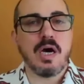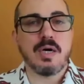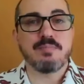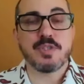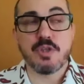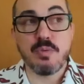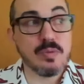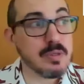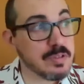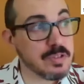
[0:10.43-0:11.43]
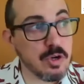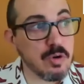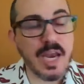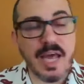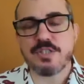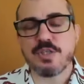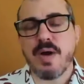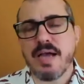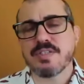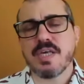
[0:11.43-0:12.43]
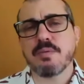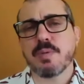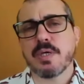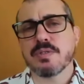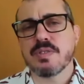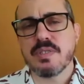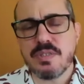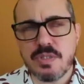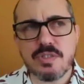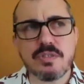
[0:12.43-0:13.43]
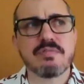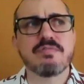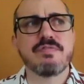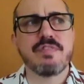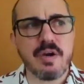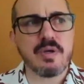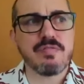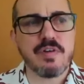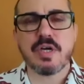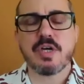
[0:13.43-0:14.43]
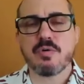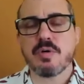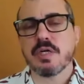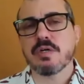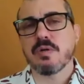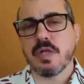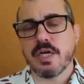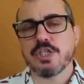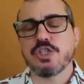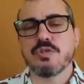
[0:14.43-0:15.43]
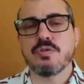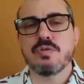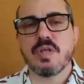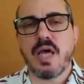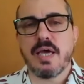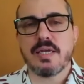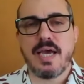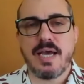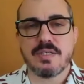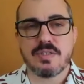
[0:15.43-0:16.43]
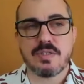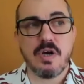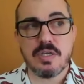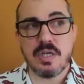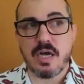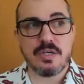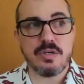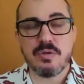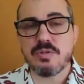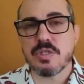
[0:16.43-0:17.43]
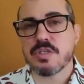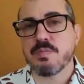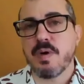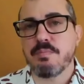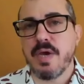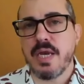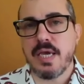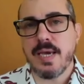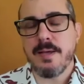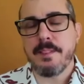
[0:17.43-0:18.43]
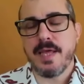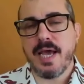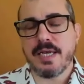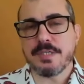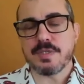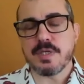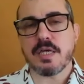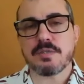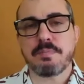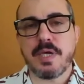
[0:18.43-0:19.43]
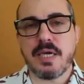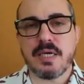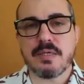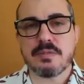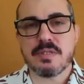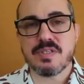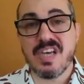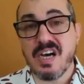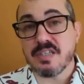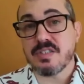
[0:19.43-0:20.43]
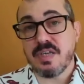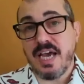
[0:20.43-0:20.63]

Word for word: Um, so, so glad you asked that because this is a very, very critical issue that has gone unnoticed by many and is not being discussed.